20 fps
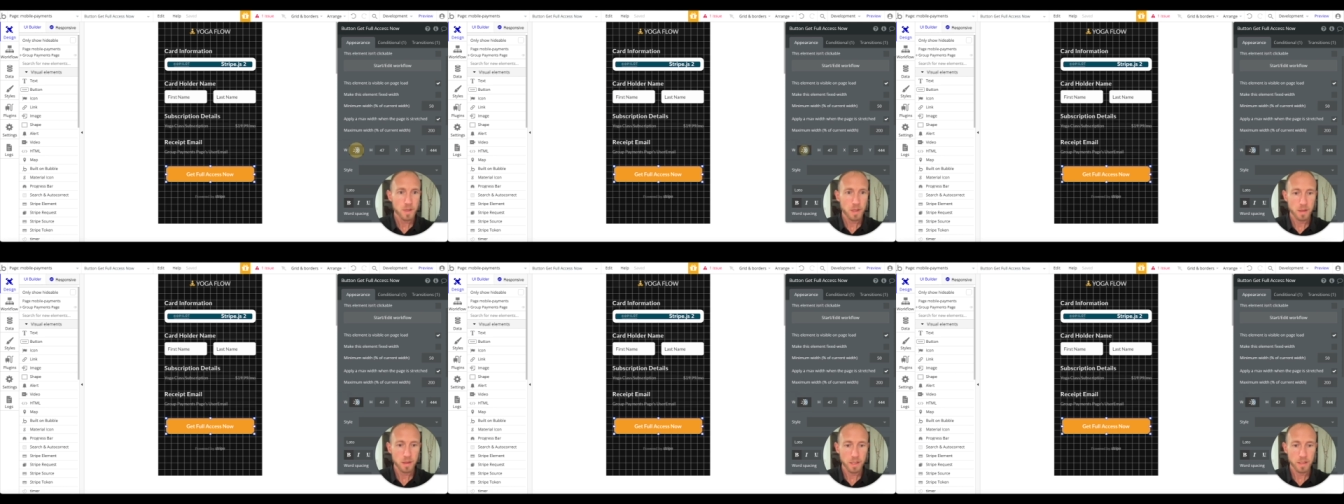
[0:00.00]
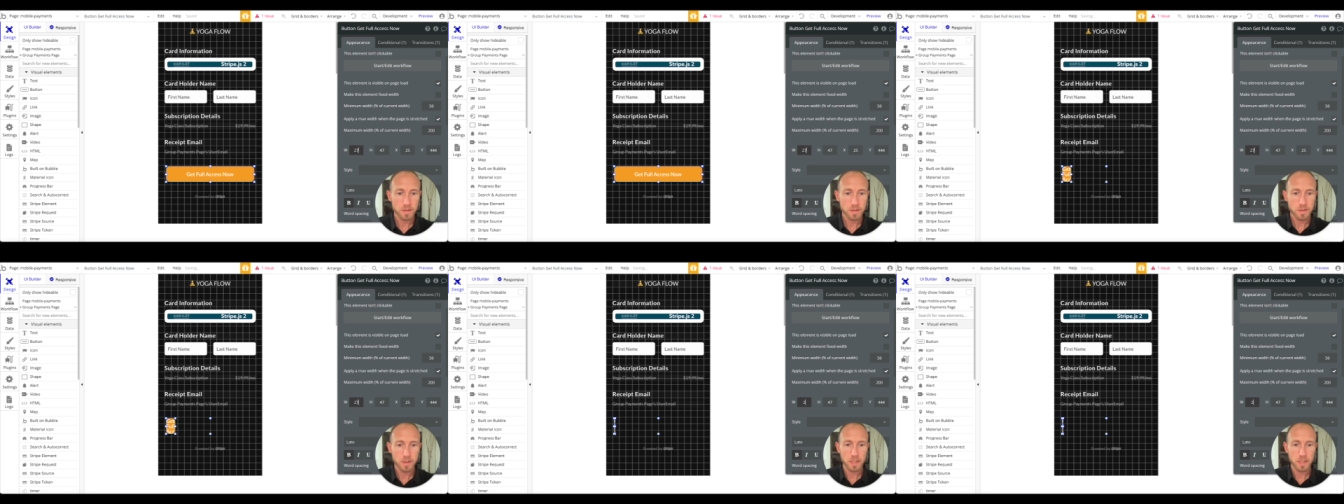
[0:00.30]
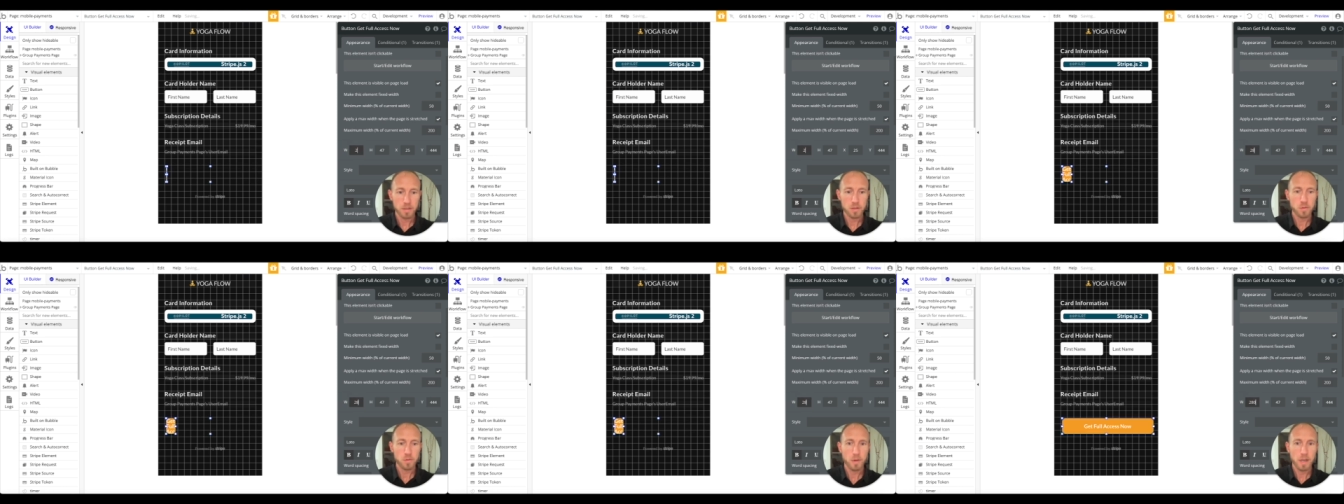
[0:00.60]
let's say
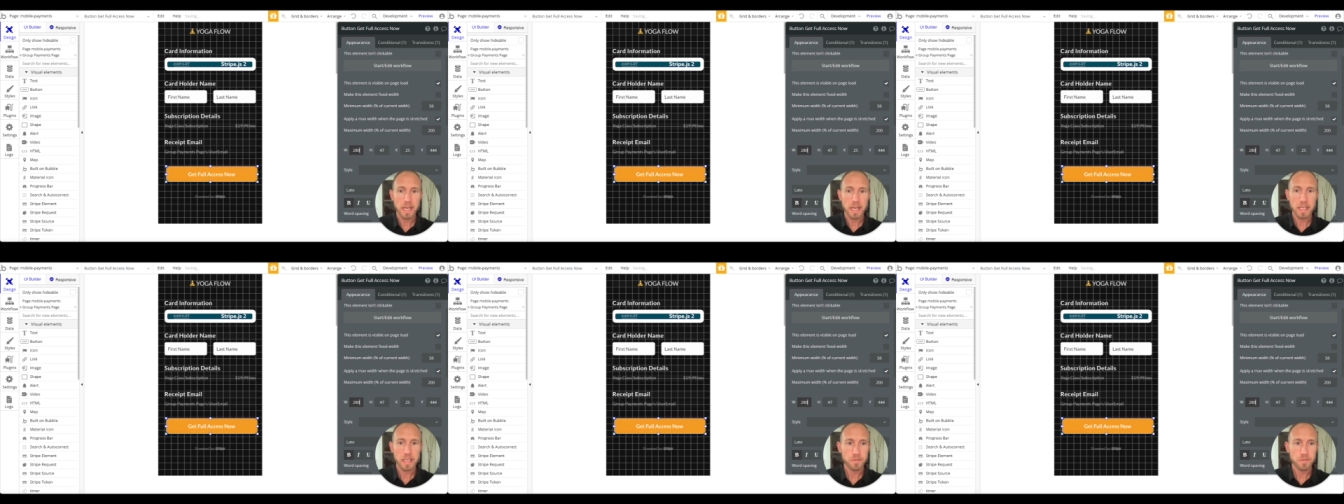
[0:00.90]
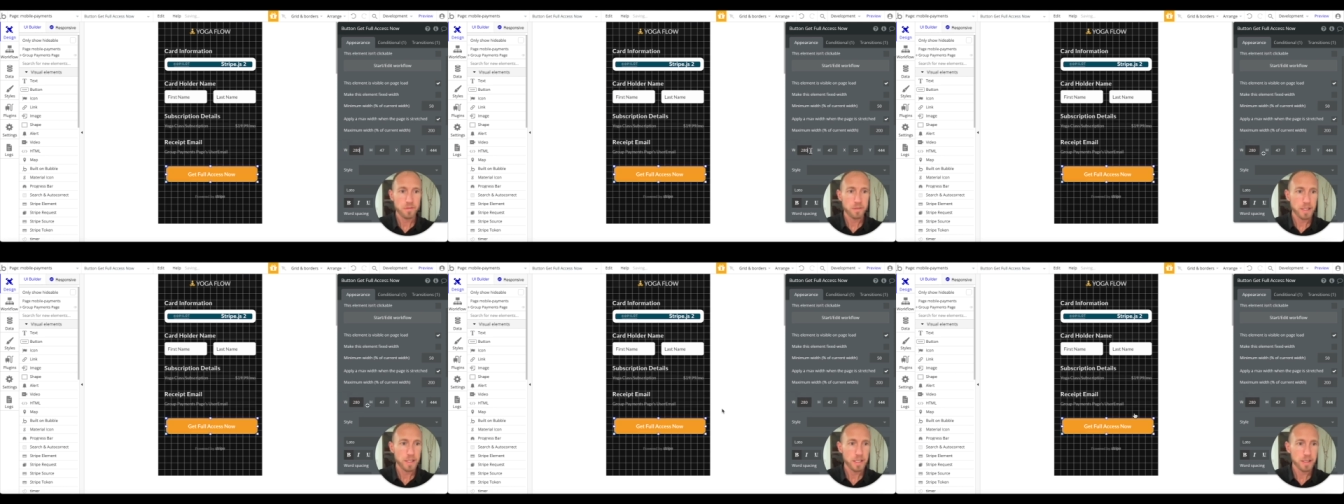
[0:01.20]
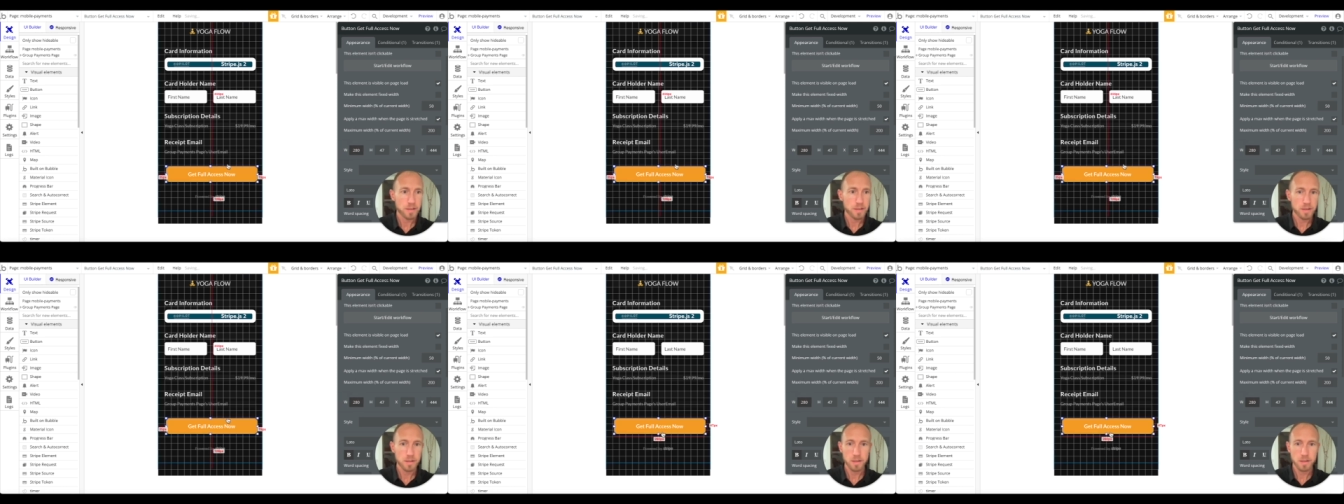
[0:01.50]
280 for
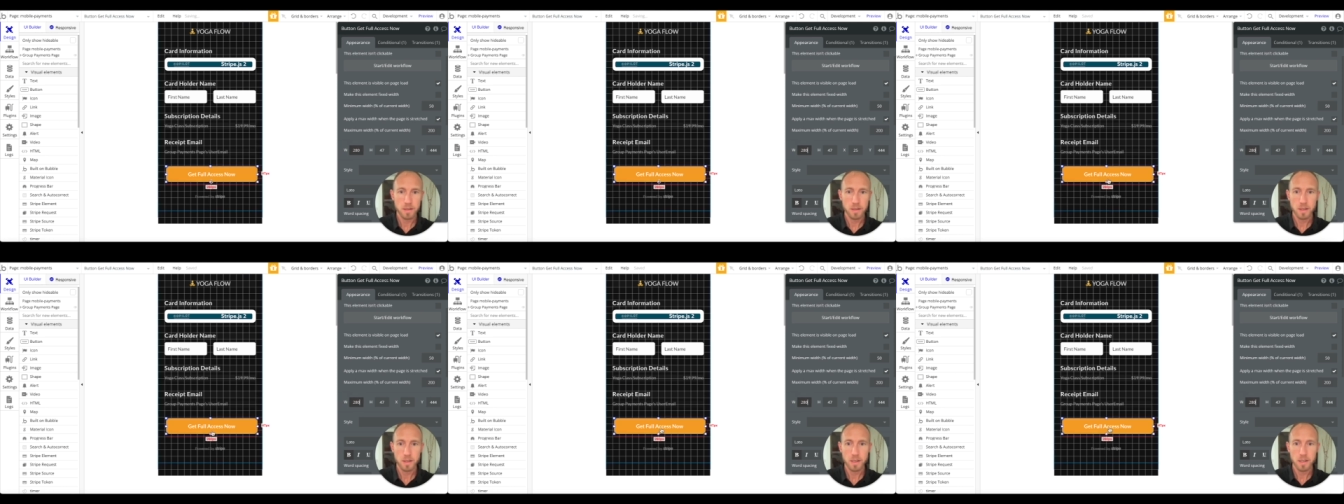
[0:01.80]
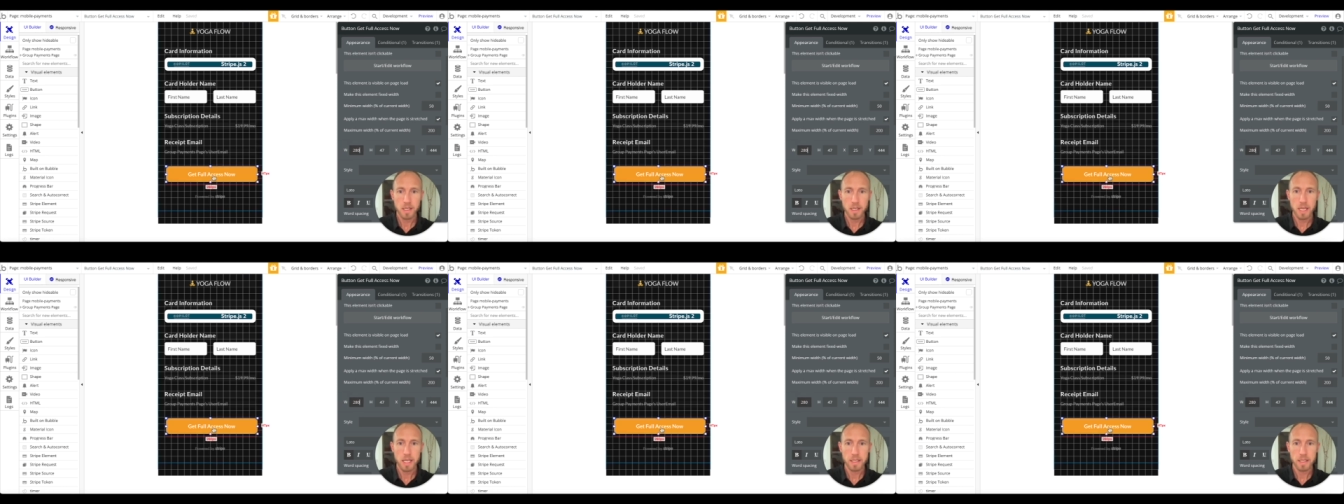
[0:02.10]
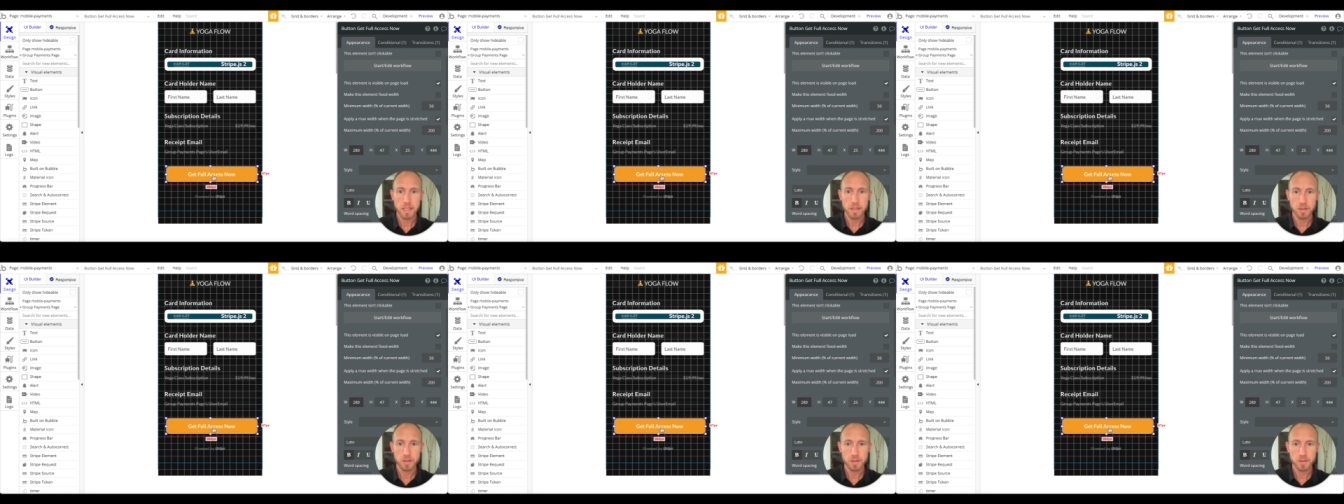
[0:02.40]
this, and
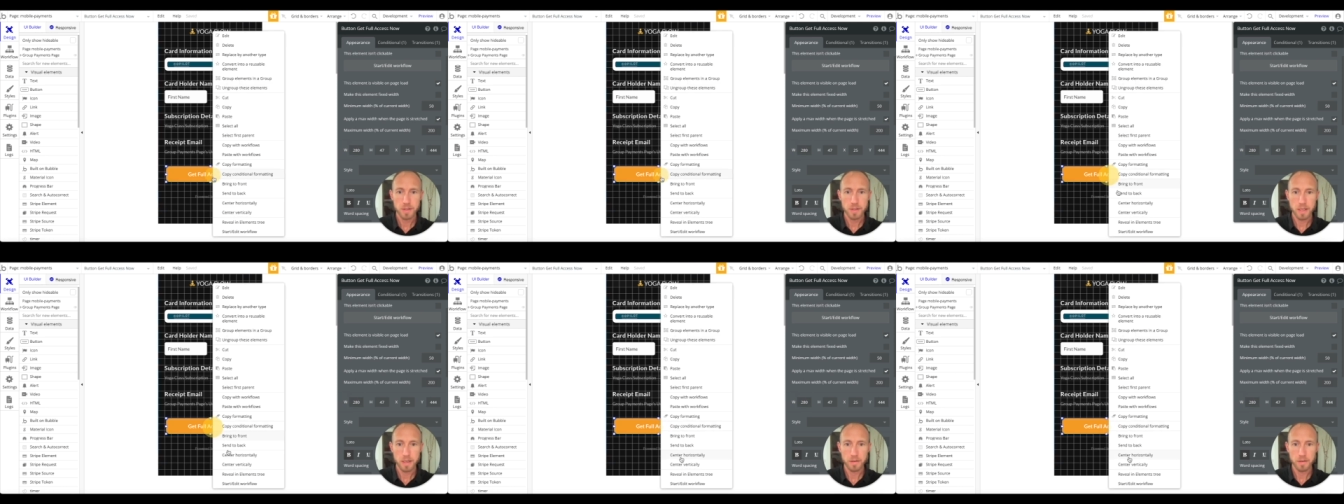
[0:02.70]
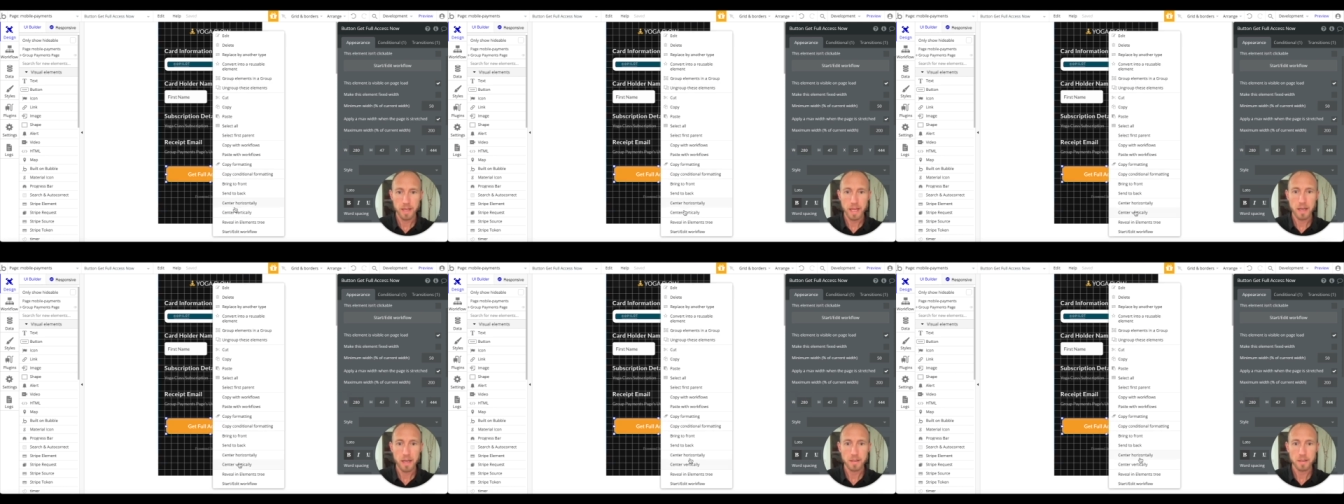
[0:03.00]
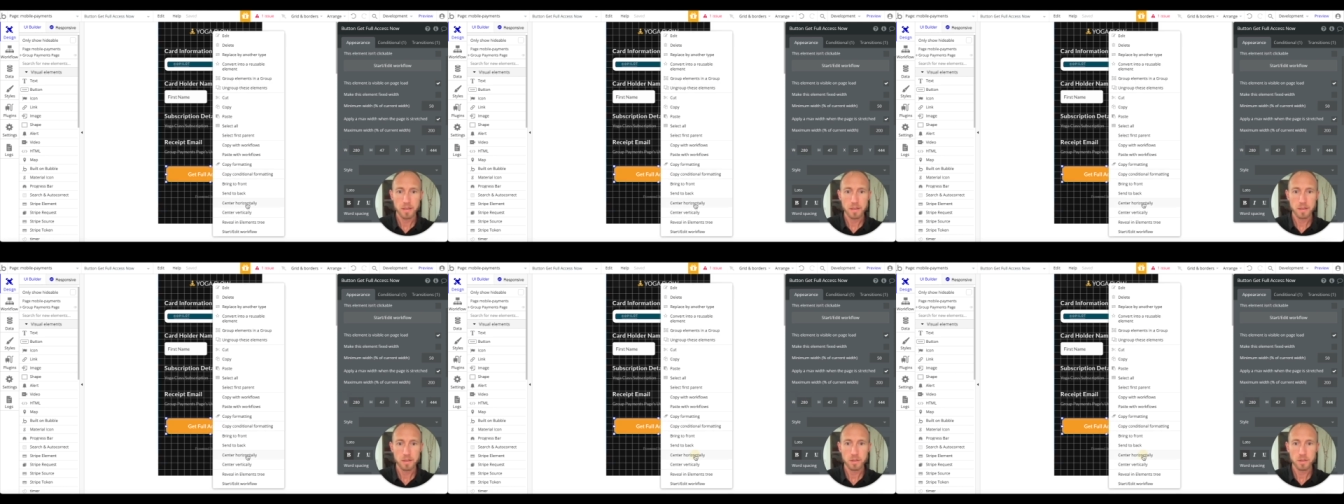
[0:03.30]
then just center that
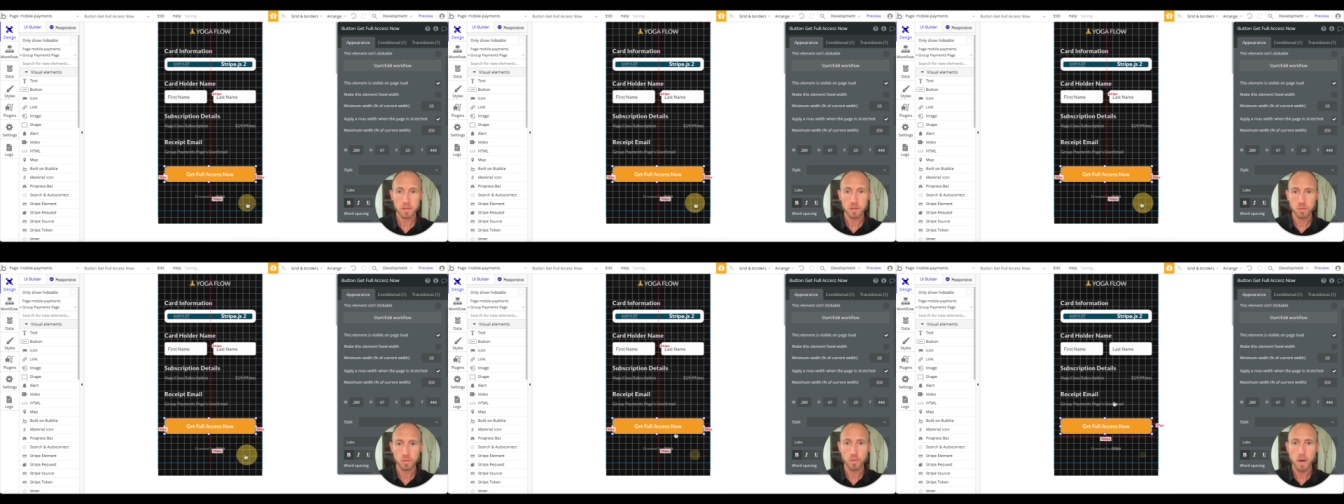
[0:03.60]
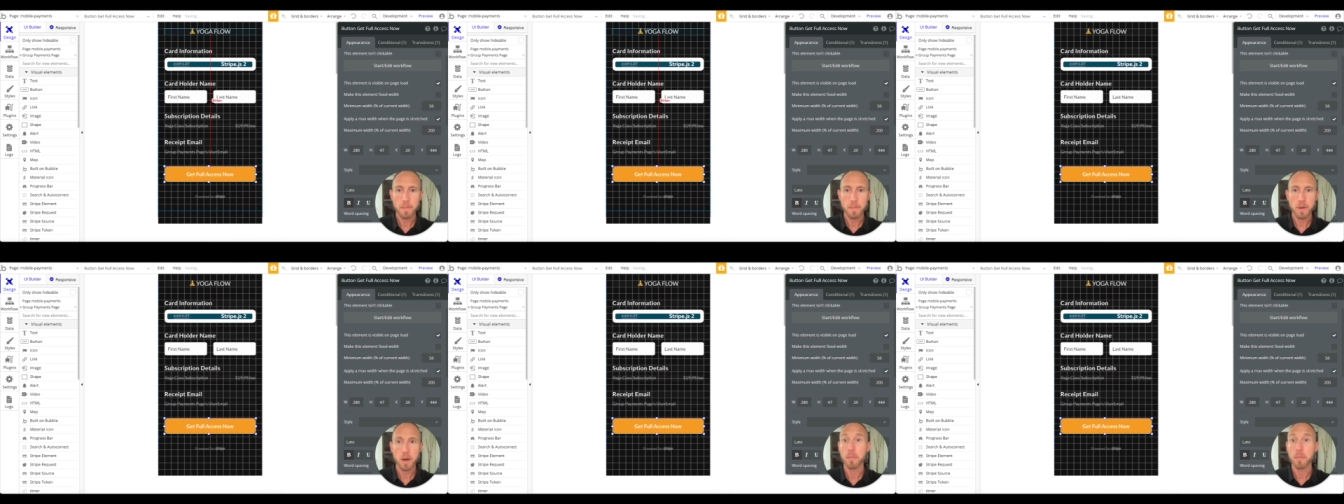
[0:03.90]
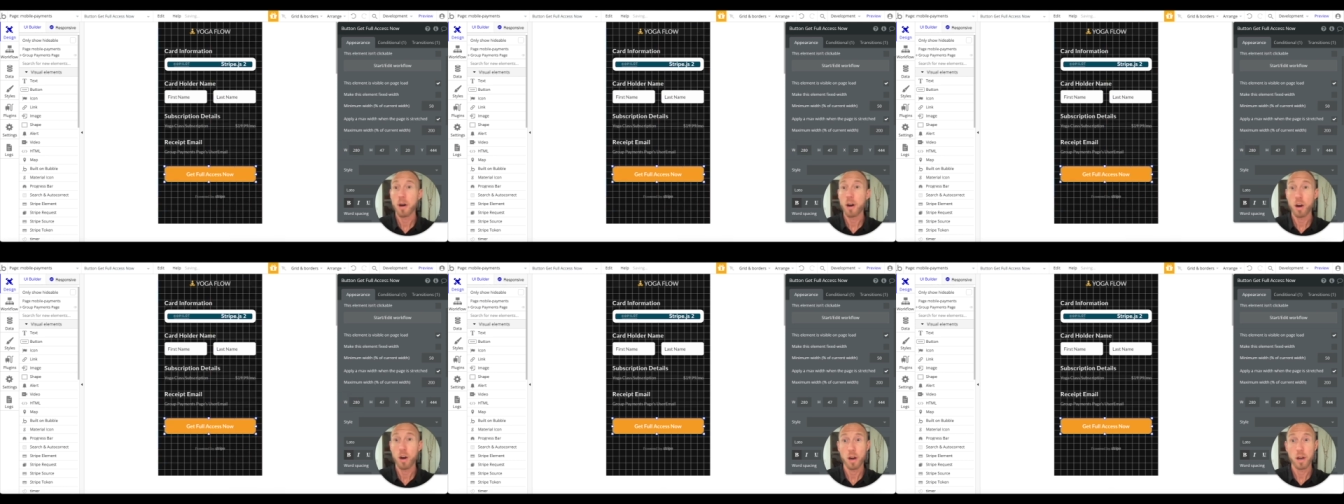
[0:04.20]
to wrap up our